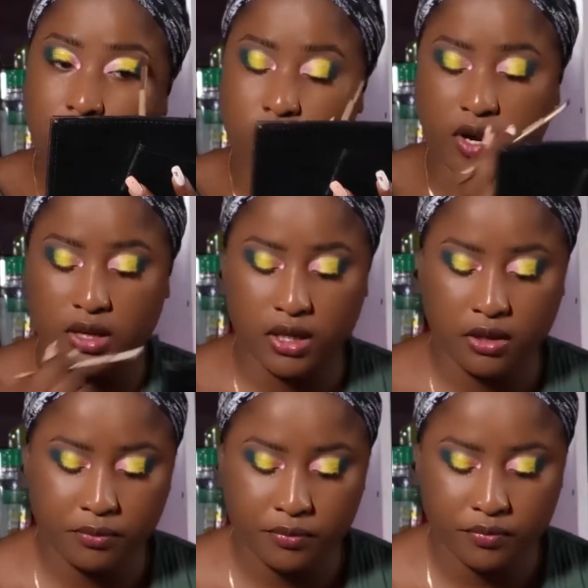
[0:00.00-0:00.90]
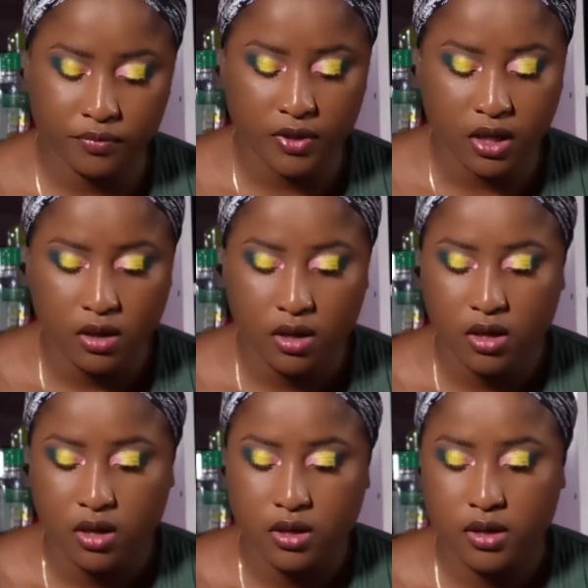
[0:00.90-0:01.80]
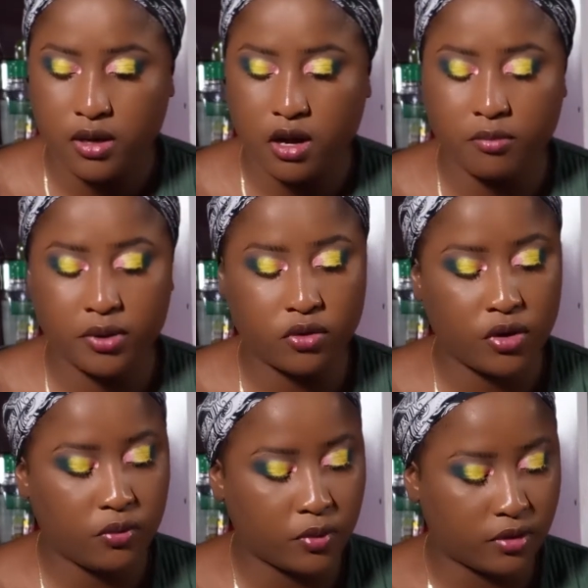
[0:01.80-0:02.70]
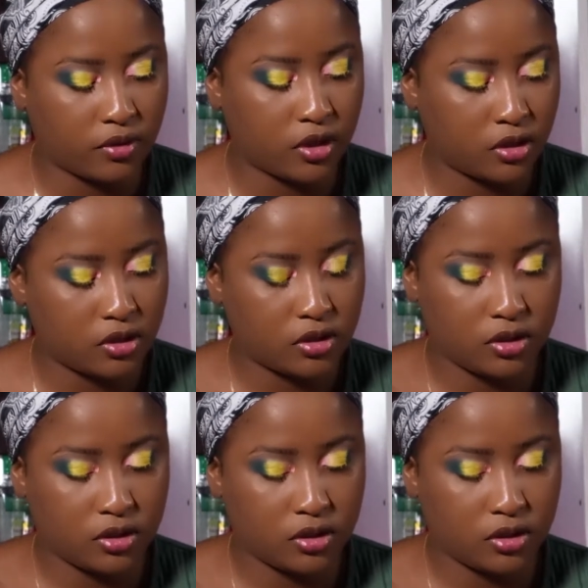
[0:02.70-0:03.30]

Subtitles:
rightly. Then I'll be going with this